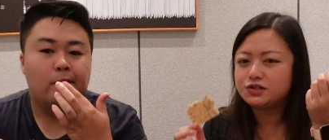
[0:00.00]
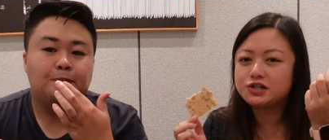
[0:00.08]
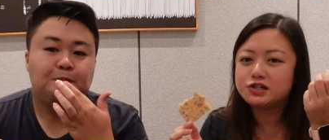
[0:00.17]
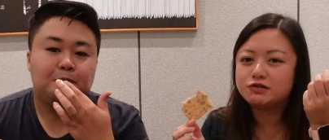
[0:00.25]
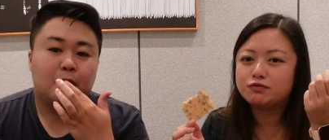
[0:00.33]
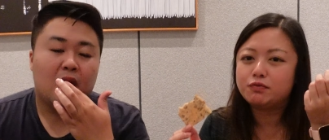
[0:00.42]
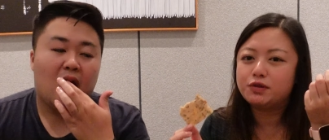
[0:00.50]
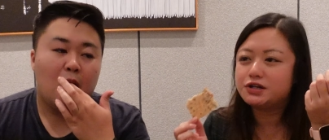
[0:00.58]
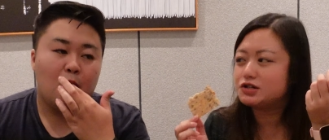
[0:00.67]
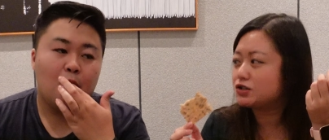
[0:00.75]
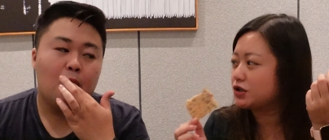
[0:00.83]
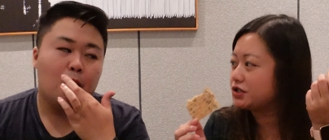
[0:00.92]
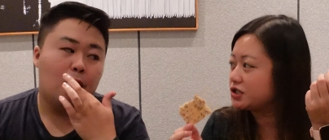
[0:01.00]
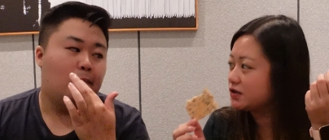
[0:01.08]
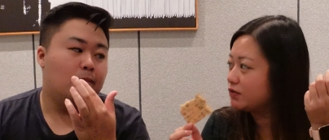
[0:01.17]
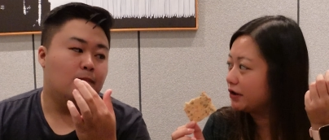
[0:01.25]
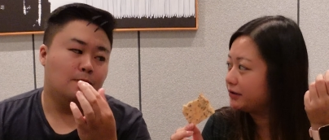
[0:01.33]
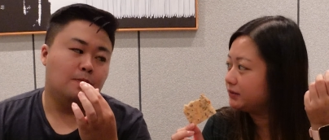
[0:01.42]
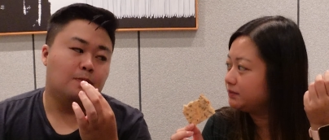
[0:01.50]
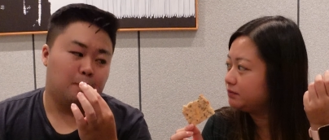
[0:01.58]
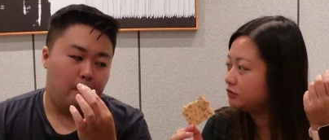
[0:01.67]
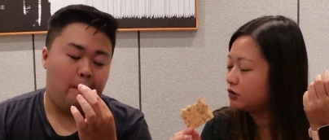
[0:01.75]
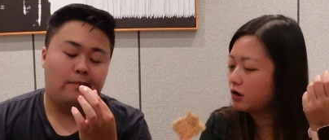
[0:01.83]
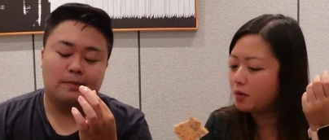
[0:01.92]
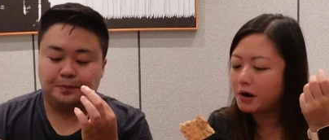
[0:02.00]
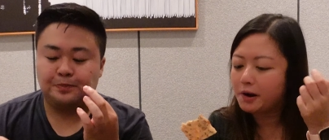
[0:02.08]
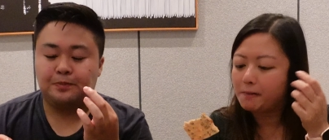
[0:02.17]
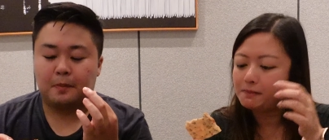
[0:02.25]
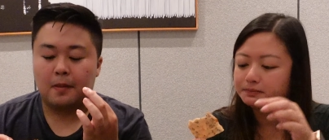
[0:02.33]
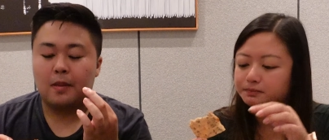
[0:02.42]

Speaker 1: addictive. These are so addictive though. Mm -hmm. Oh my.